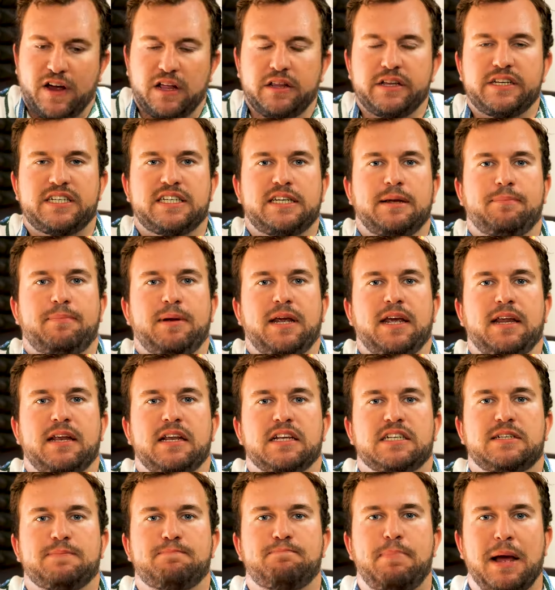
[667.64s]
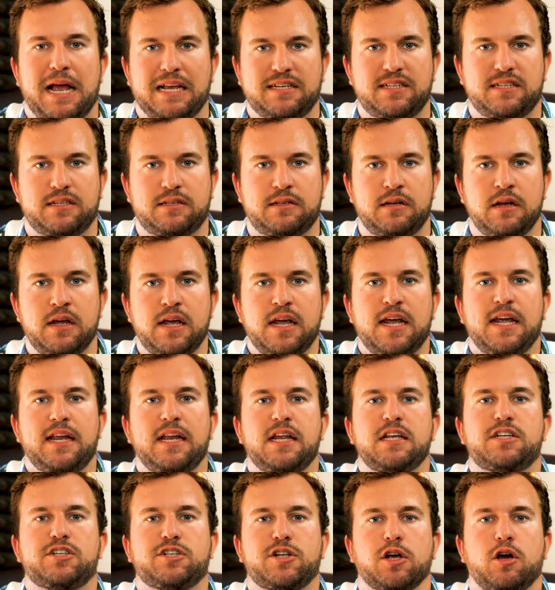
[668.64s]
Félix, to be in his best,
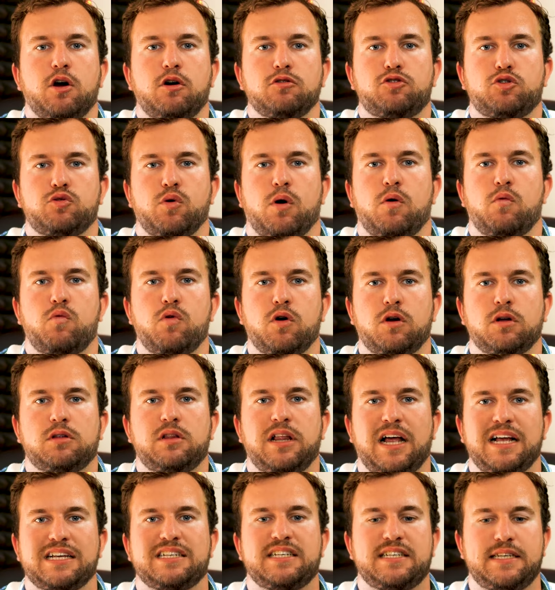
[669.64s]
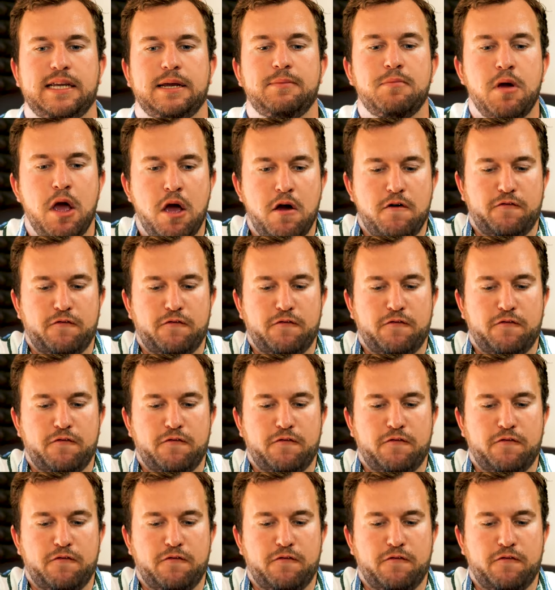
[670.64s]
he needs to go to a world-class team